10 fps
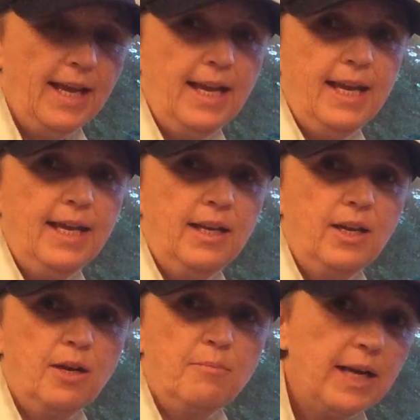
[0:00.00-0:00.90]
And
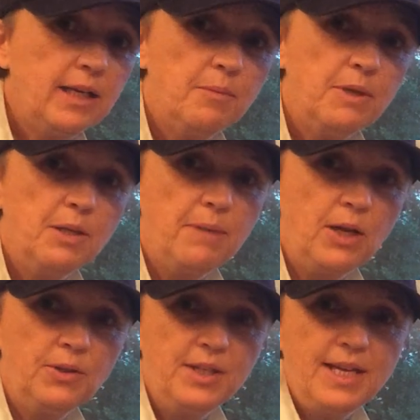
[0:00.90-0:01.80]
mine come in the
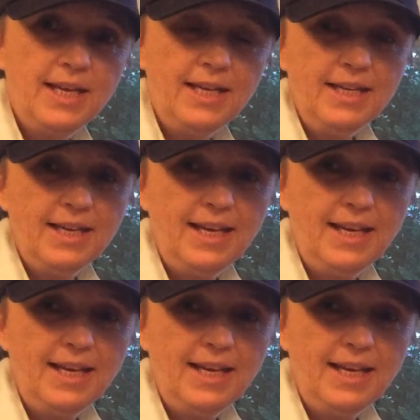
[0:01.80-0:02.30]
mail today,